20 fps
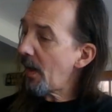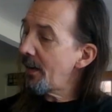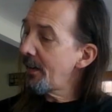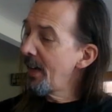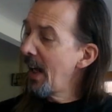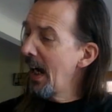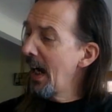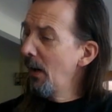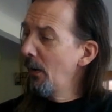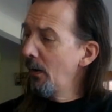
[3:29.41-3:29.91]

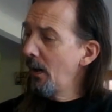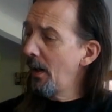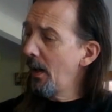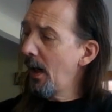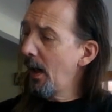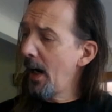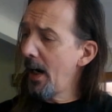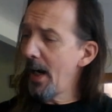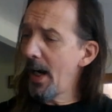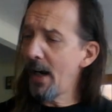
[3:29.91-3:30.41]
Now
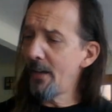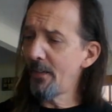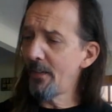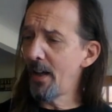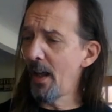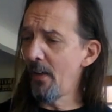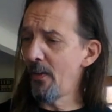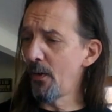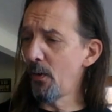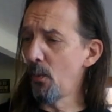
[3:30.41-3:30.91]
I have
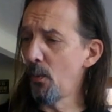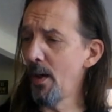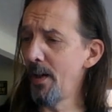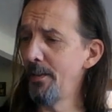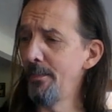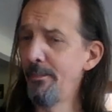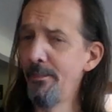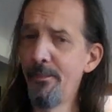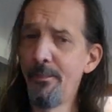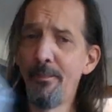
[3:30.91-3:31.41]
another
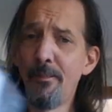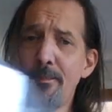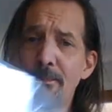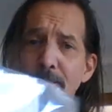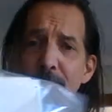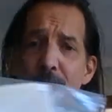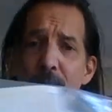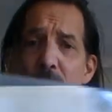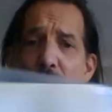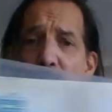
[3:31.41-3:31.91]
one
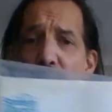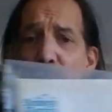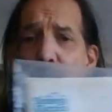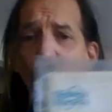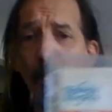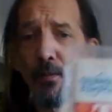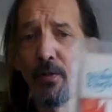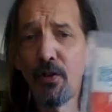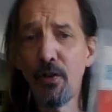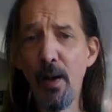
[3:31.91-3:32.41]

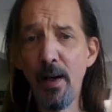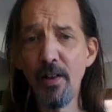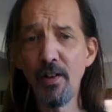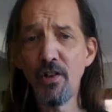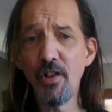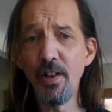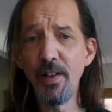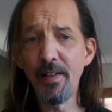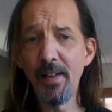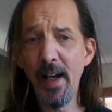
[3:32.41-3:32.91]
from
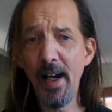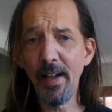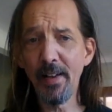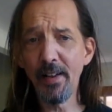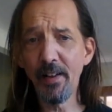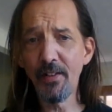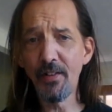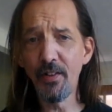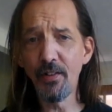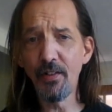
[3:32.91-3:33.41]
Strategy and
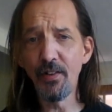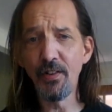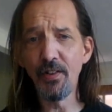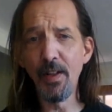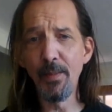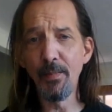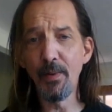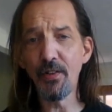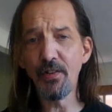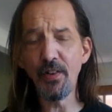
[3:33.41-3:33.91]
Tactics. This is
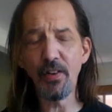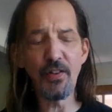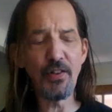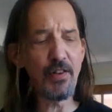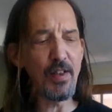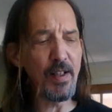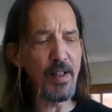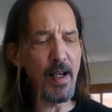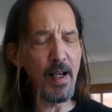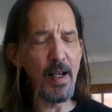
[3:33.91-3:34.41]
number
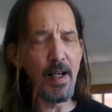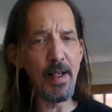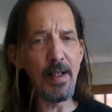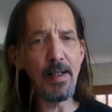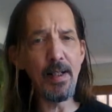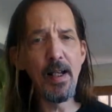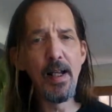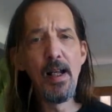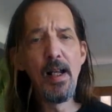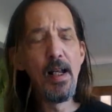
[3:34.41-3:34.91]

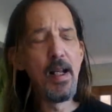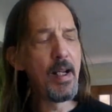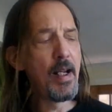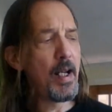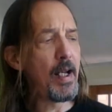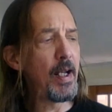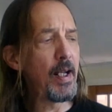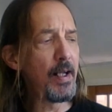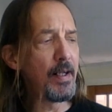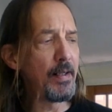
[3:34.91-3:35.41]
69,
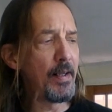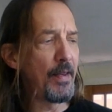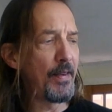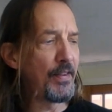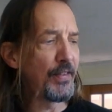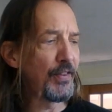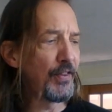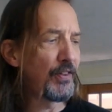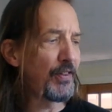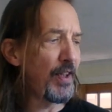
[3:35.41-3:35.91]
and
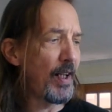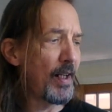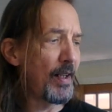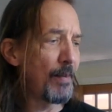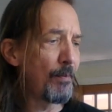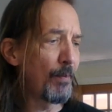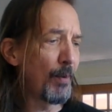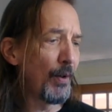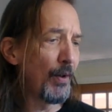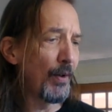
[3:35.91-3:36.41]
this is
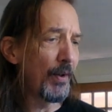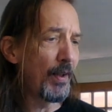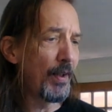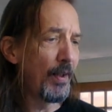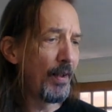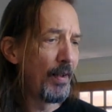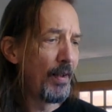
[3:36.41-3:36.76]
Tannenberg.